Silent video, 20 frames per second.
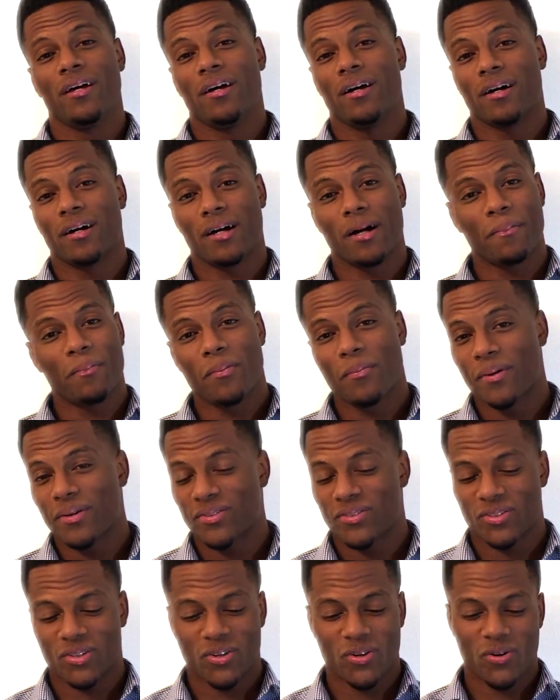a couple
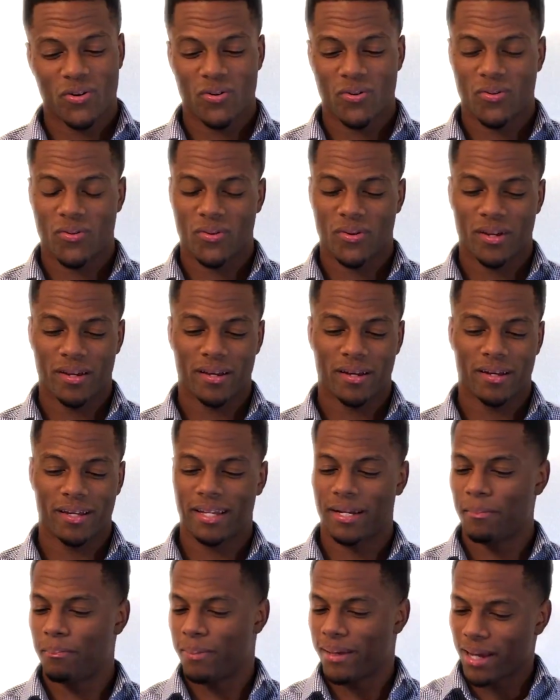months ago
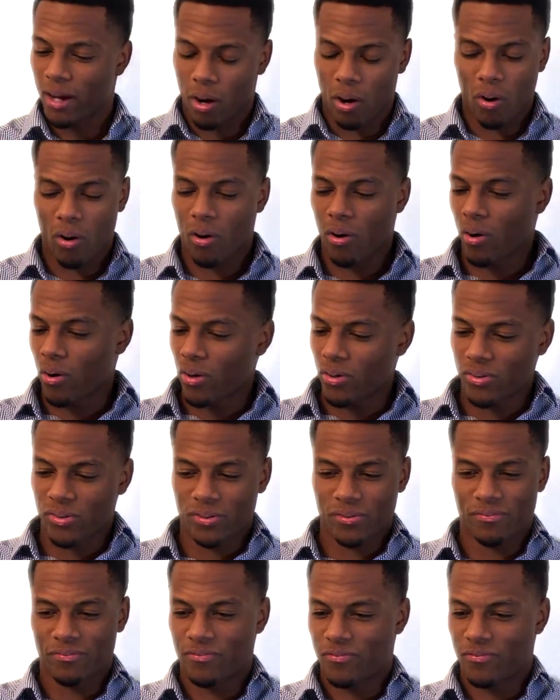in a big haul of